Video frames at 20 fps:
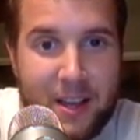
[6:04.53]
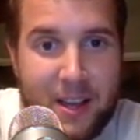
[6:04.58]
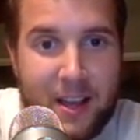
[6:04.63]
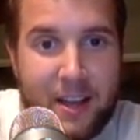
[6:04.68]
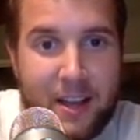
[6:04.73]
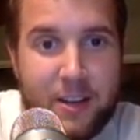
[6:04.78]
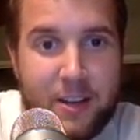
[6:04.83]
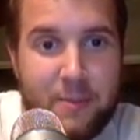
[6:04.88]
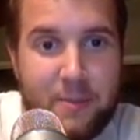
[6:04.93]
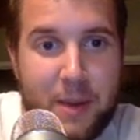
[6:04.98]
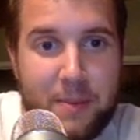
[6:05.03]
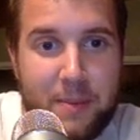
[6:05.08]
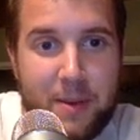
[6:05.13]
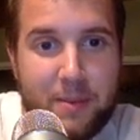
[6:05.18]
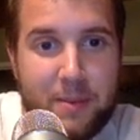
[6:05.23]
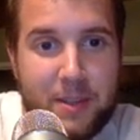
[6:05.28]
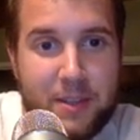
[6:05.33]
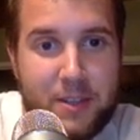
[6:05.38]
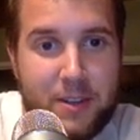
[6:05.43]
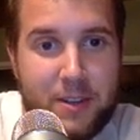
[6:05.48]
And you might be
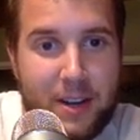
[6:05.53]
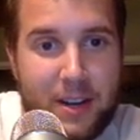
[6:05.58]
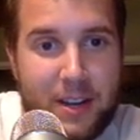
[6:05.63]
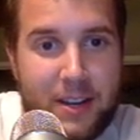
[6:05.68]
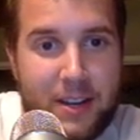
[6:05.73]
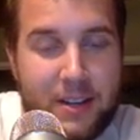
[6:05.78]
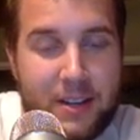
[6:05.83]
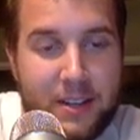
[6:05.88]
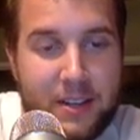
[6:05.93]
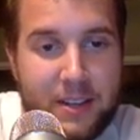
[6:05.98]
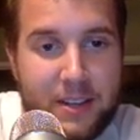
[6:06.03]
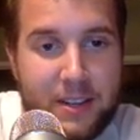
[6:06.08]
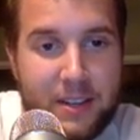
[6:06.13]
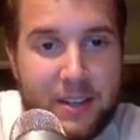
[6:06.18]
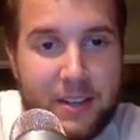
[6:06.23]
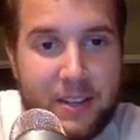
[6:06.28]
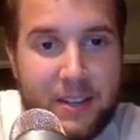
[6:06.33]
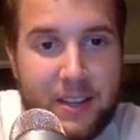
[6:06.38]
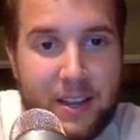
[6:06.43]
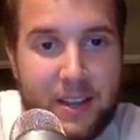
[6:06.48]
able to try
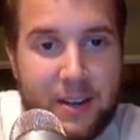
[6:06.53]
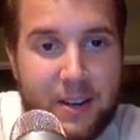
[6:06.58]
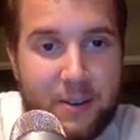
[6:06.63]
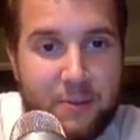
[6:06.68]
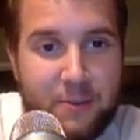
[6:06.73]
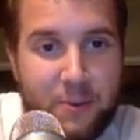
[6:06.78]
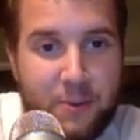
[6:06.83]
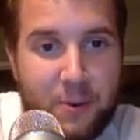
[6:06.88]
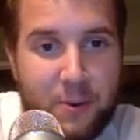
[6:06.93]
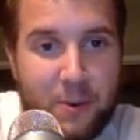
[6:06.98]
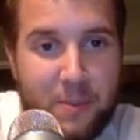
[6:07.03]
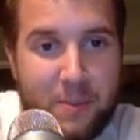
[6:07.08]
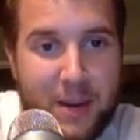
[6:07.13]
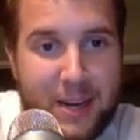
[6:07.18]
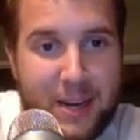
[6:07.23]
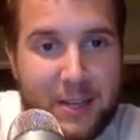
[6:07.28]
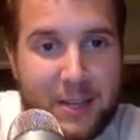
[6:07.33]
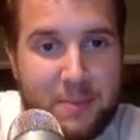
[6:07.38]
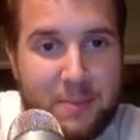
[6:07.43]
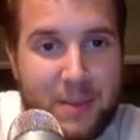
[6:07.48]
iter4
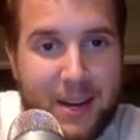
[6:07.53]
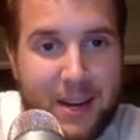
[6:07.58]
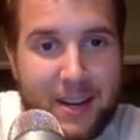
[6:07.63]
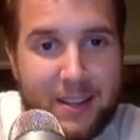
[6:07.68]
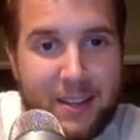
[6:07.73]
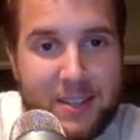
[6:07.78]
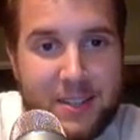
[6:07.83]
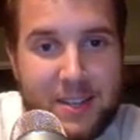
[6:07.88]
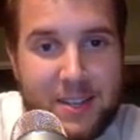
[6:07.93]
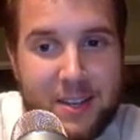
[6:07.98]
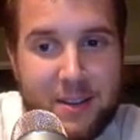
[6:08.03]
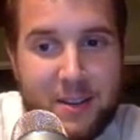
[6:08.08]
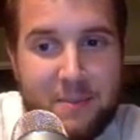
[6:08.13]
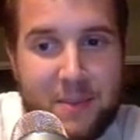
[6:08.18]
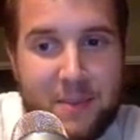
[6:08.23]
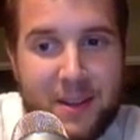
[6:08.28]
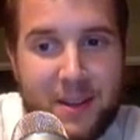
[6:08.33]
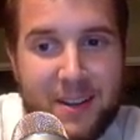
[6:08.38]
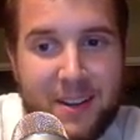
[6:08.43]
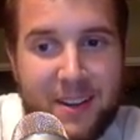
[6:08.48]
minus minus,
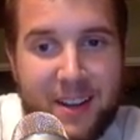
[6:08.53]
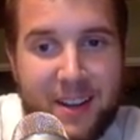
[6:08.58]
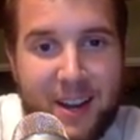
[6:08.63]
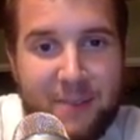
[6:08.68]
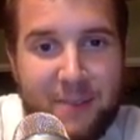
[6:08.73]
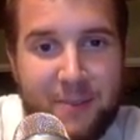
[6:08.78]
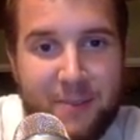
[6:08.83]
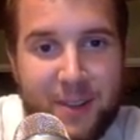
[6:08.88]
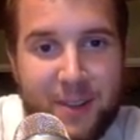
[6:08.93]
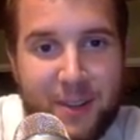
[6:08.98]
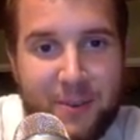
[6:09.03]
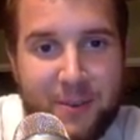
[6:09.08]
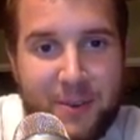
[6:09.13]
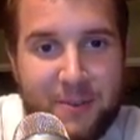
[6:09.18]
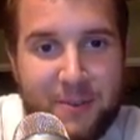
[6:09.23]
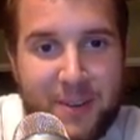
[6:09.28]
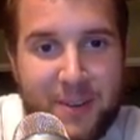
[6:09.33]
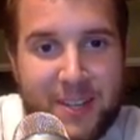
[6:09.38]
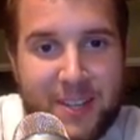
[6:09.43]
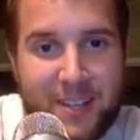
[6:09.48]
but I really wouldn't
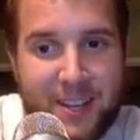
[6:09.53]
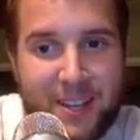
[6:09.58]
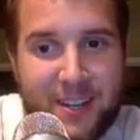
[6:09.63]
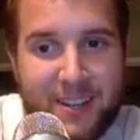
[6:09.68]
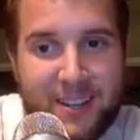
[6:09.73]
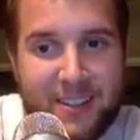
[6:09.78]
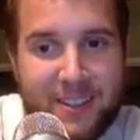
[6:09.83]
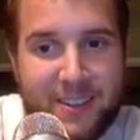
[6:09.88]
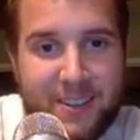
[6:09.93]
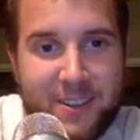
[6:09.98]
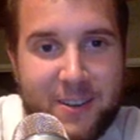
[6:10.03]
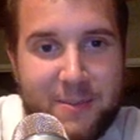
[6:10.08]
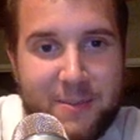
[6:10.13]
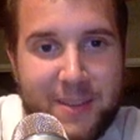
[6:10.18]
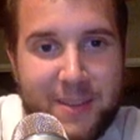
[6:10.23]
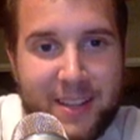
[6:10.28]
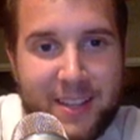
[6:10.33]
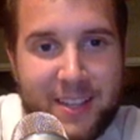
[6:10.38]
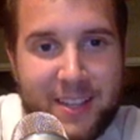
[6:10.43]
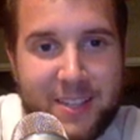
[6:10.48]
risk it. There could
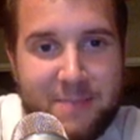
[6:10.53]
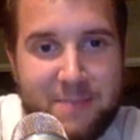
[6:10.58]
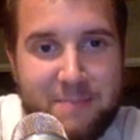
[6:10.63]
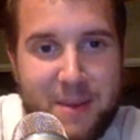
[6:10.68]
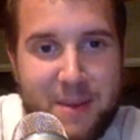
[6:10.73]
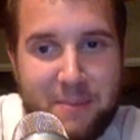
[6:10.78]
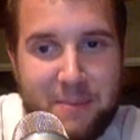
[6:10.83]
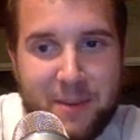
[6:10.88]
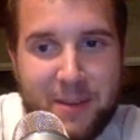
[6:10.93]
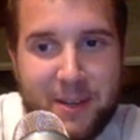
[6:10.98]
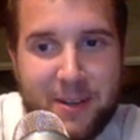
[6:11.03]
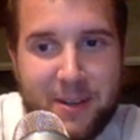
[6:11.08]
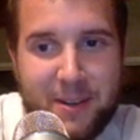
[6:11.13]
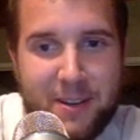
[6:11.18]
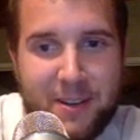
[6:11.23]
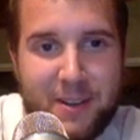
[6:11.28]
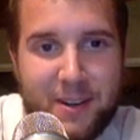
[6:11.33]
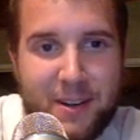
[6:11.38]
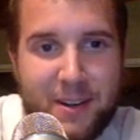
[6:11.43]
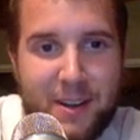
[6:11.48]
be like some memory
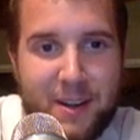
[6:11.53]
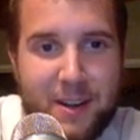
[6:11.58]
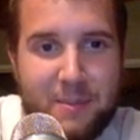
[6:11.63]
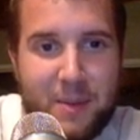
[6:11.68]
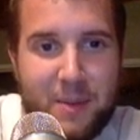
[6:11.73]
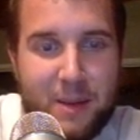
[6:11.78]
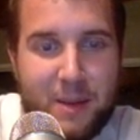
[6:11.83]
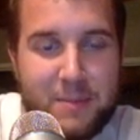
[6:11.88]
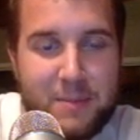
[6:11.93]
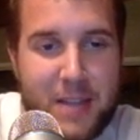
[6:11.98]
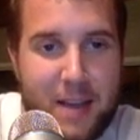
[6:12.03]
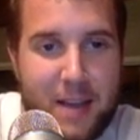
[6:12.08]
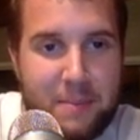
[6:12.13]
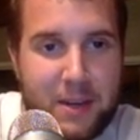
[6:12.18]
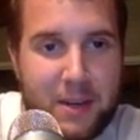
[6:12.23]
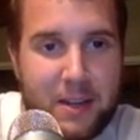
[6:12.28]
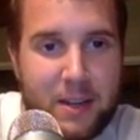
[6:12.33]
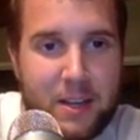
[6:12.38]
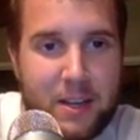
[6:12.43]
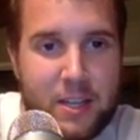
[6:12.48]
problems
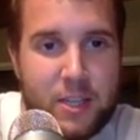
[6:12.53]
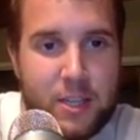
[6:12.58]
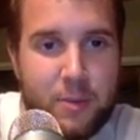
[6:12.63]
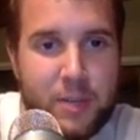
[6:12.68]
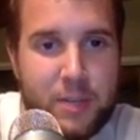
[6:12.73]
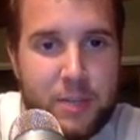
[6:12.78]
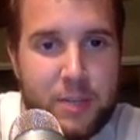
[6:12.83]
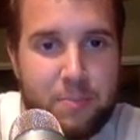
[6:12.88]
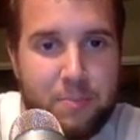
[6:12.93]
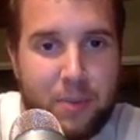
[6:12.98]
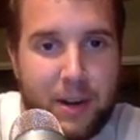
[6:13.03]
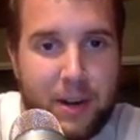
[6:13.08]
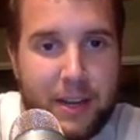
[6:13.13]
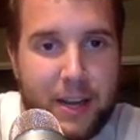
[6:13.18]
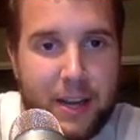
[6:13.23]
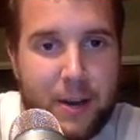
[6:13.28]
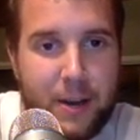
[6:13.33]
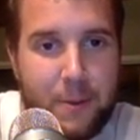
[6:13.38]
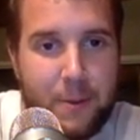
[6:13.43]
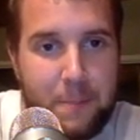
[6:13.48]
happening. So we just break
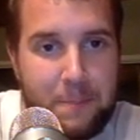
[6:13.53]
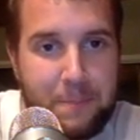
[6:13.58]
out.